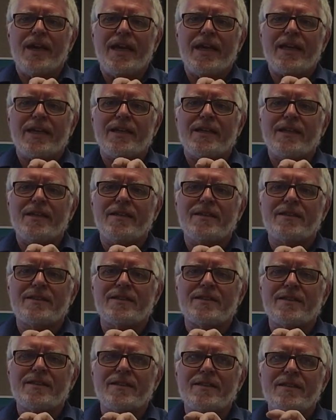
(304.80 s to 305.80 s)

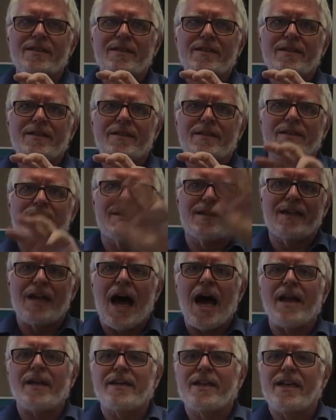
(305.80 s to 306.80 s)
is
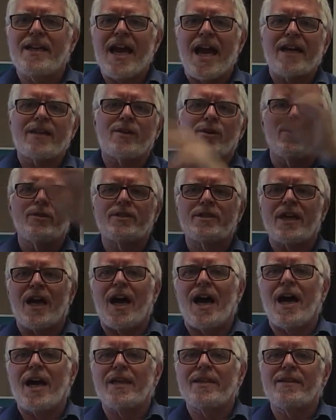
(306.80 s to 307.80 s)
got detectors
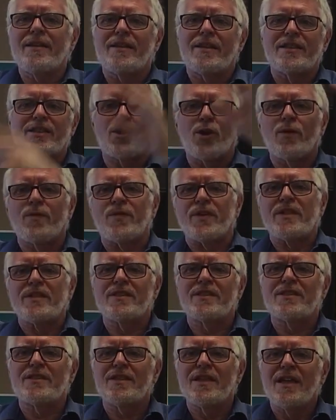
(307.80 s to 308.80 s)
on the
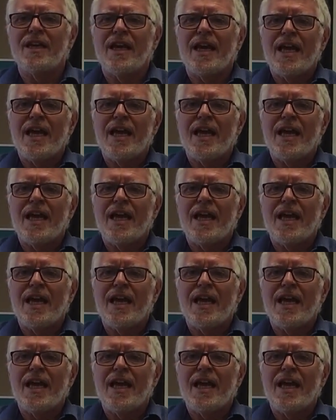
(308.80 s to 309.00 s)
surface